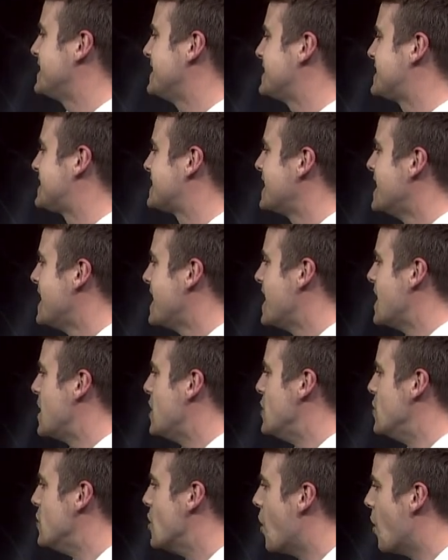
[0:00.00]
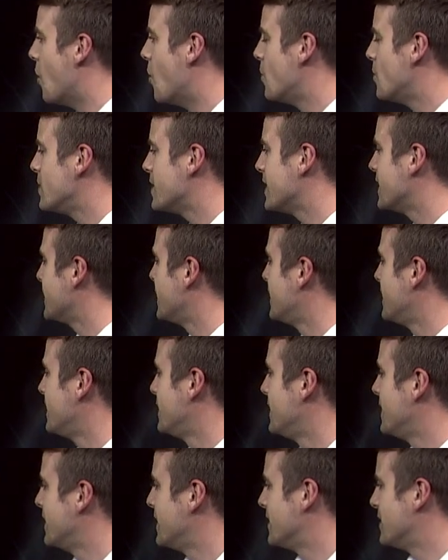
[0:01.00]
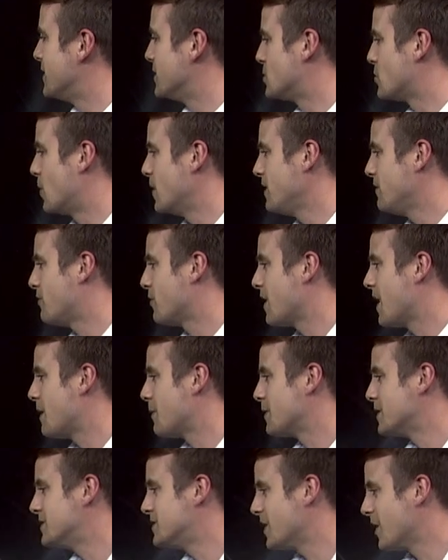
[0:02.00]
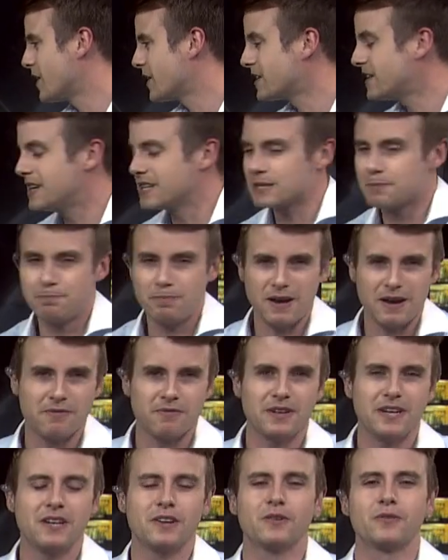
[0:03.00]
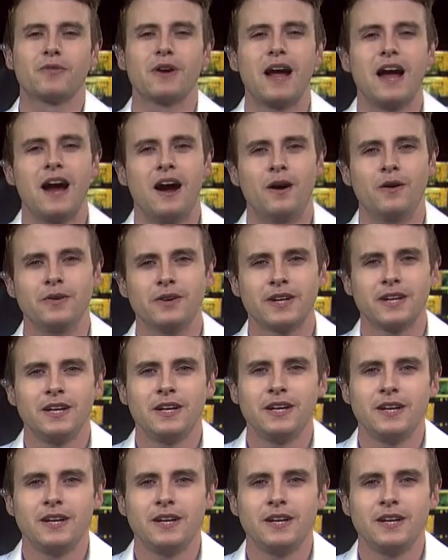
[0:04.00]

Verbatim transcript: it's known, the twenty-four hour darkness pivoting around